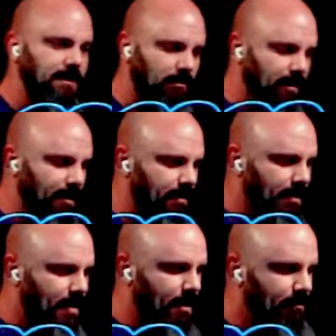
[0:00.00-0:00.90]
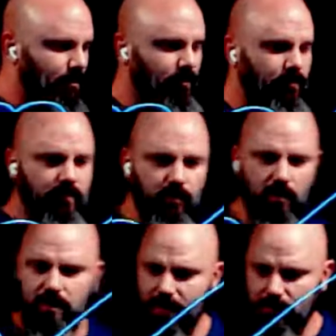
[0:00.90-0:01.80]
anywhere. But what we
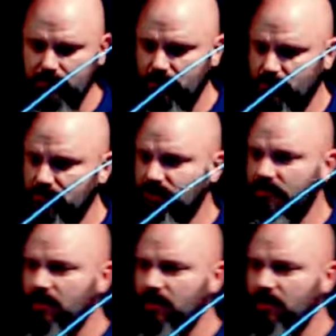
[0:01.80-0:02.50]
want to be able to do is to